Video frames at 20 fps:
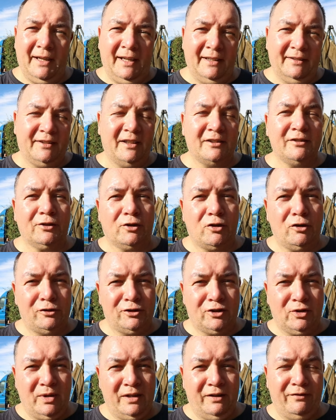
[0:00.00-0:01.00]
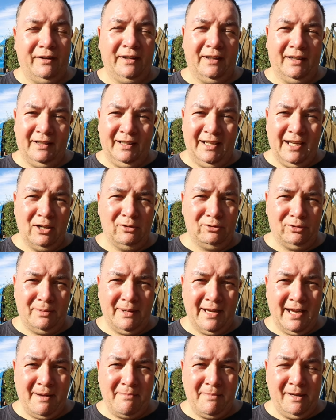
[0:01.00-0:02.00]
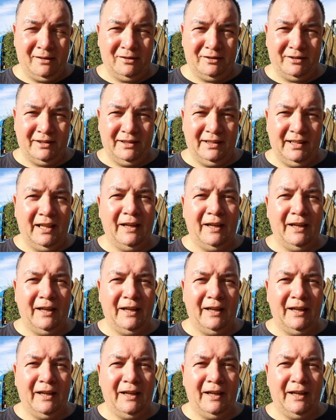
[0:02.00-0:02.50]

It doesn't cost you anything and it helps me out immensely.